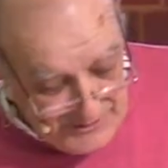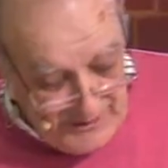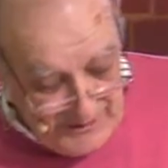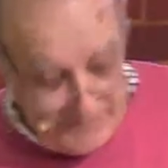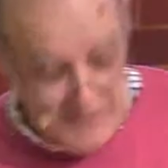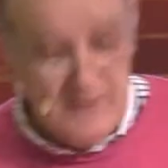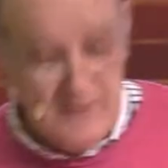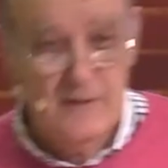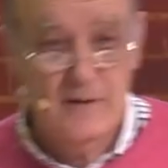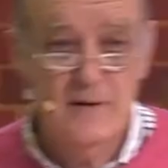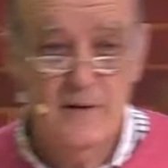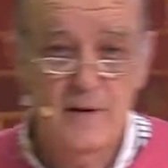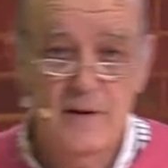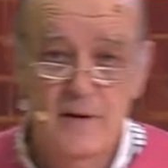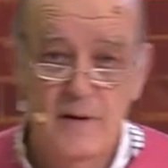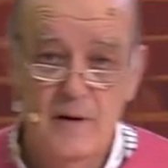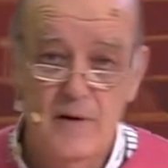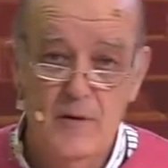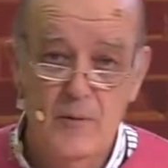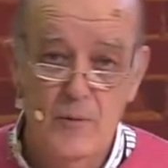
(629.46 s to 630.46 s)
chapter
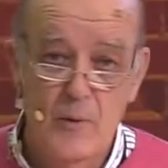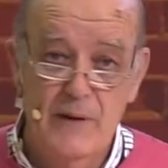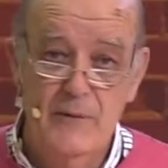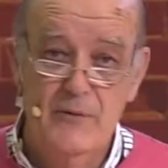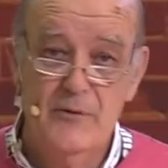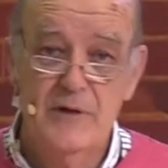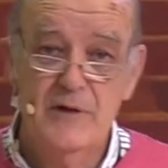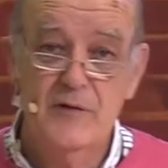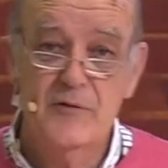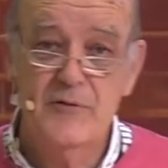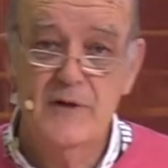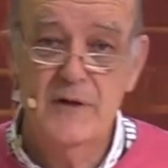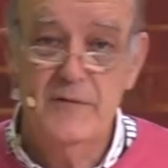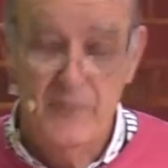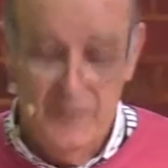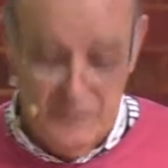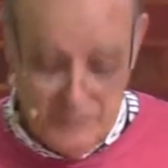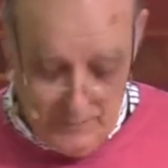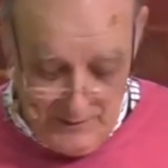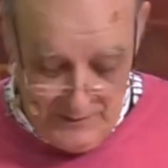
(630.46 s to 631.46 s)
133,
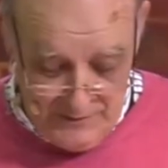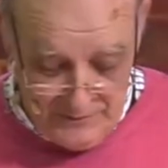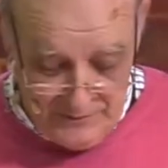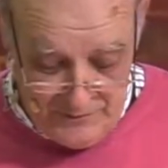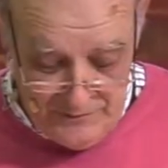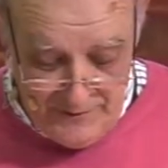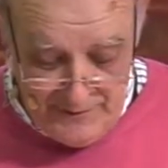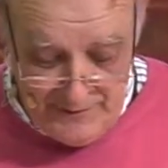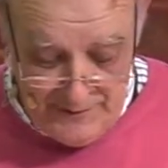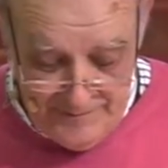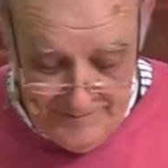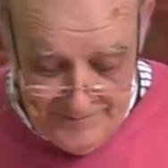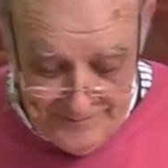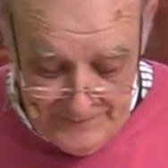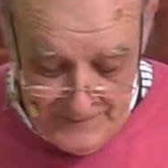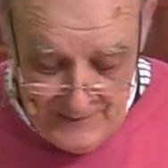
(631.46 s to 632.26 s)
verse 1 to 3.